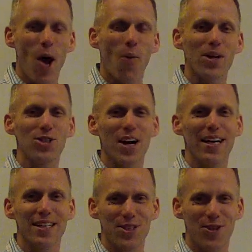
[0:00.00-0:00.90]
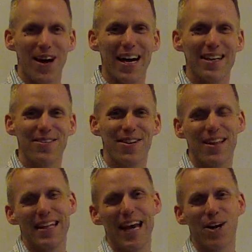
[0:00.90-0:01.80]
when trying to derive
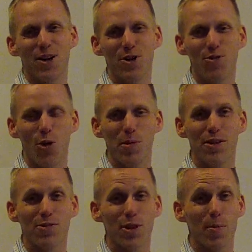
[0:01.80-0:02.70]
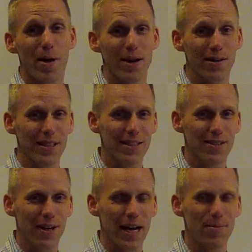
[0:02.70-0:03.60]
the area formula for a
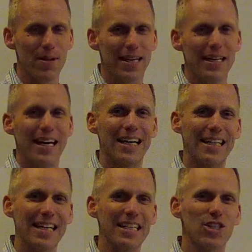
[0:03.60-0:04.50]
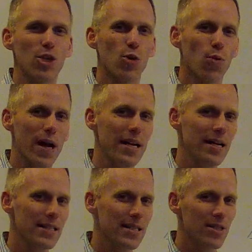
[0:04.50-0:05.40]
parallelogram, again, it's a great
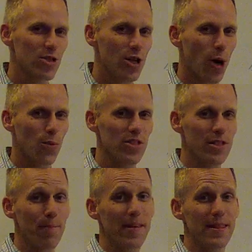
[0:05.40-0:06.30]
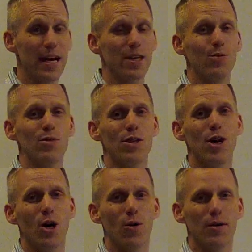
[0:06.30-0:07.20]
idea to start with something that you
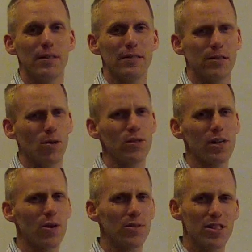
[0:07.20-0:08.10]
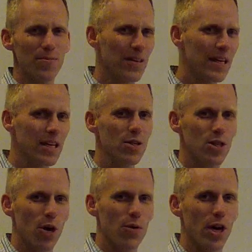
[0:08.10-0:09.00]
know. Don't start with something that you
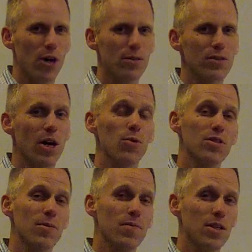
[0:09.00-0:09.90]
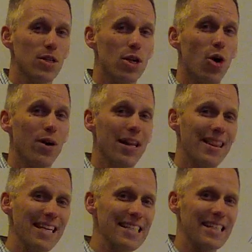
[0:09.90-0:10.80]
don't know. Start with something you know, and
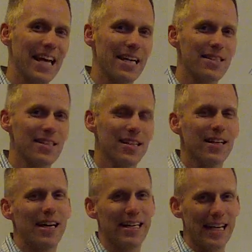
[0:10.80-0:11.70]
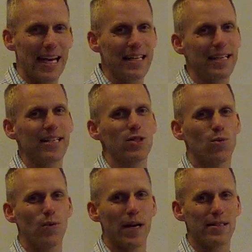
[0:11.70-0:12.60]
in this case, again, it's
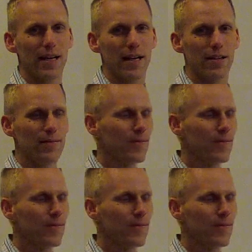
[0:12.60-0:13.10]
a rectangle.